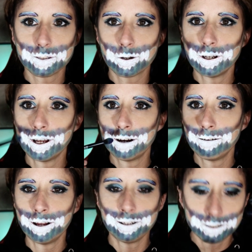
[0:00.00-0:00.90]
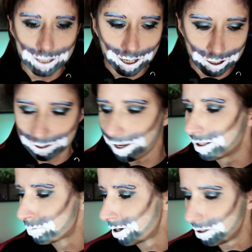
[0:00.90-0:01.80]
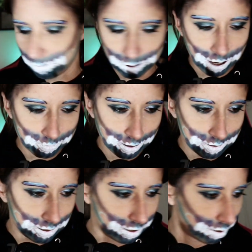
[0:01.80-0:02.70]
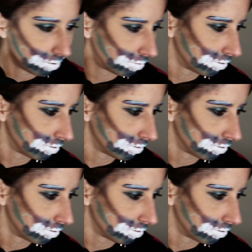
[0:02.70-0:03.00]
I'm gonna outline the teeth. Yeah, that's what I gotta do. Outline the teeth.